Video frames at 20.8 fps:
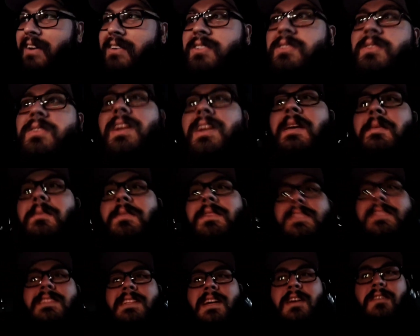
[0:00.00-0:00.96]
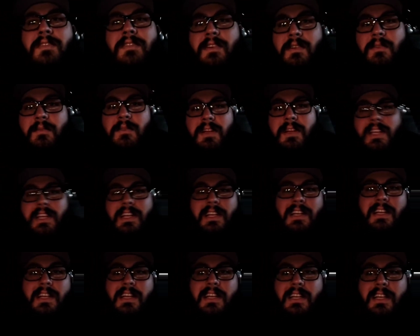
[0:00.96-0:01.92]
I was sort of able to stuff it
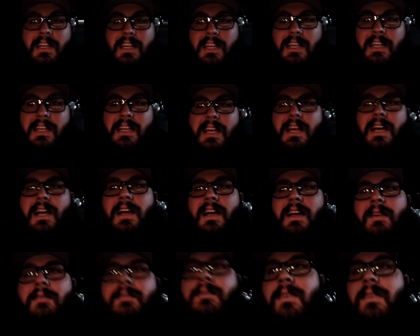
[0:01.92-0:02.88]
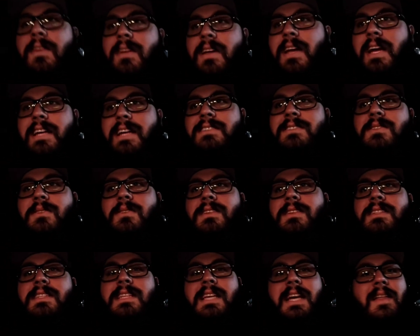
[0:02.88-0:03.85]
where I can sort
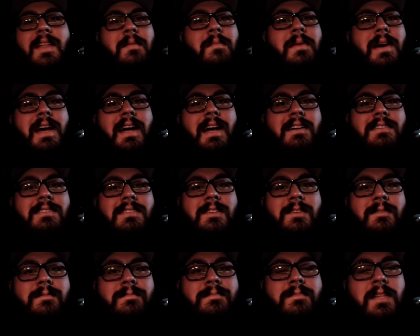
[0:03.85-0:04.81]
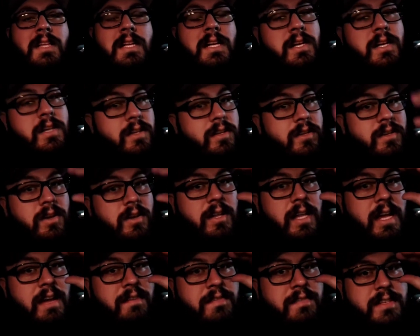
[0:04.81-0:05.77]
of see out the back. So don't
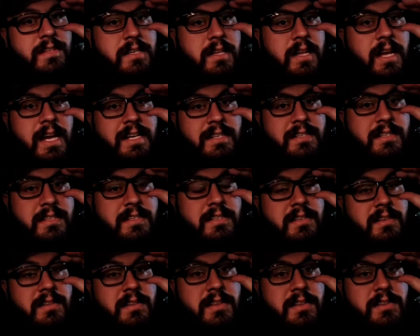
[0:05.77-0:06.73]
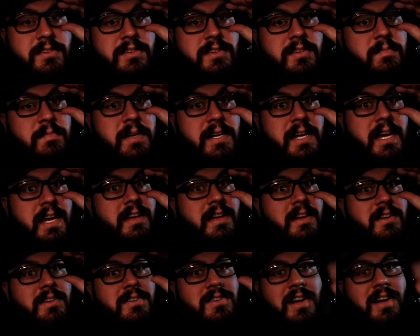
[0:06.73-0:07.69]
laugh at these glasses. These are just my
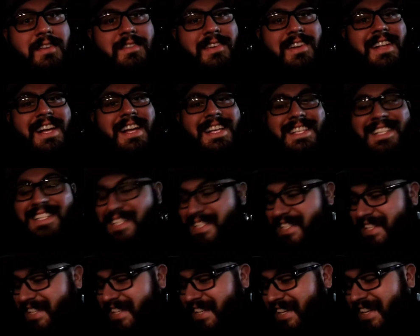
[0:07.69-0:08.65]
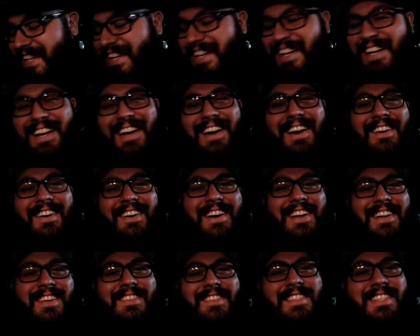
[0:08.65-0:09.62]
night driving glasses.
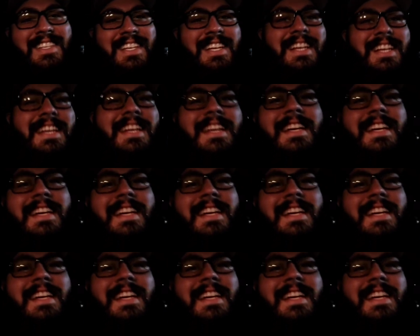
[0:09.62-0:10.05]
Alrighty, we'll see you.